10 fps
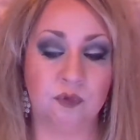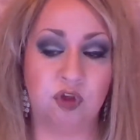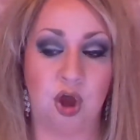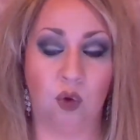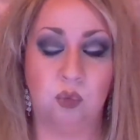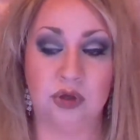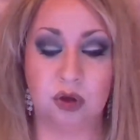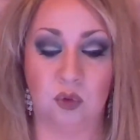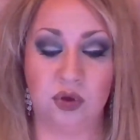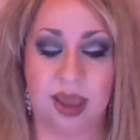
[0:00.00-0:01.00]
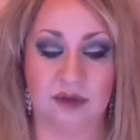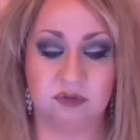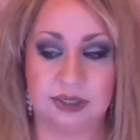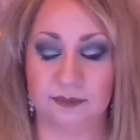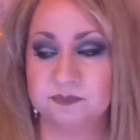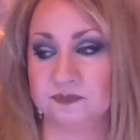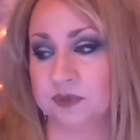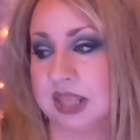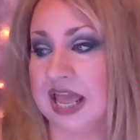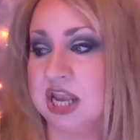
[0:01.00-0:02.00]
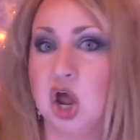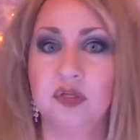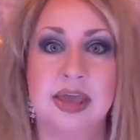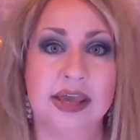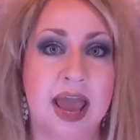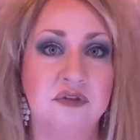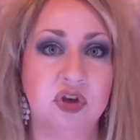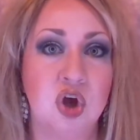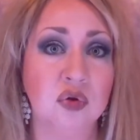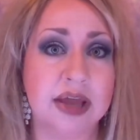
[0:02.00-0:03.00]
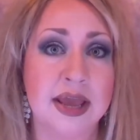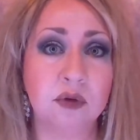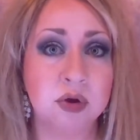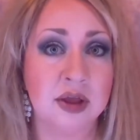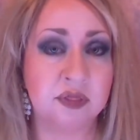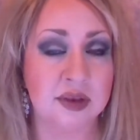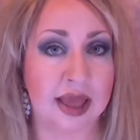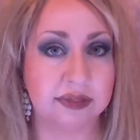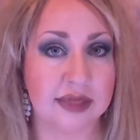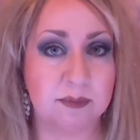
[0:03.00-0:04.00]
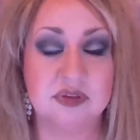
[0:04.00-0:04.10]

So, you know, you have to, not that you have to talk down or nothing like that,